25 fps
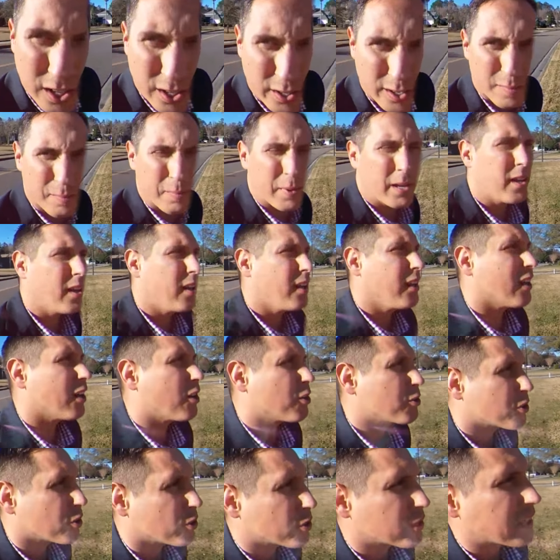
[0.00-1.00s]
going to be
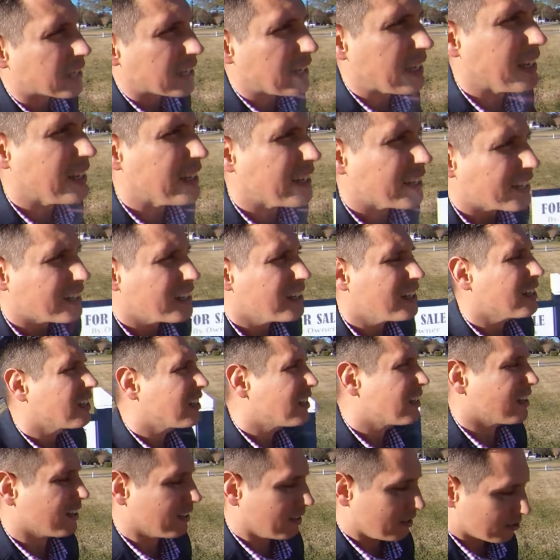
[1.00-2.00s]
a coquina
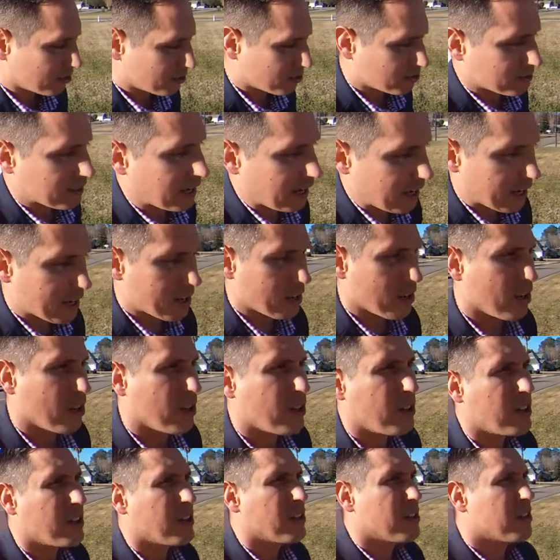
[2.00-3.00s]

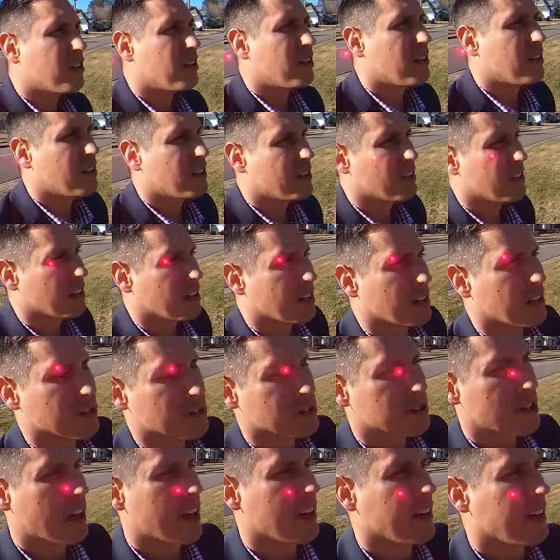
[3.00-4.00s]
style uh,
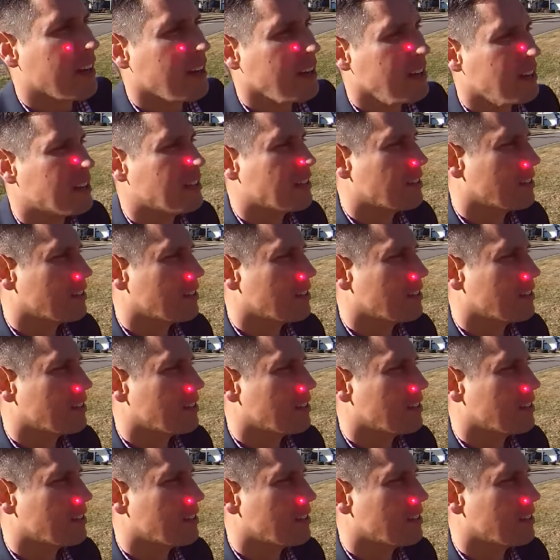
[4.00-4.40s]
siding.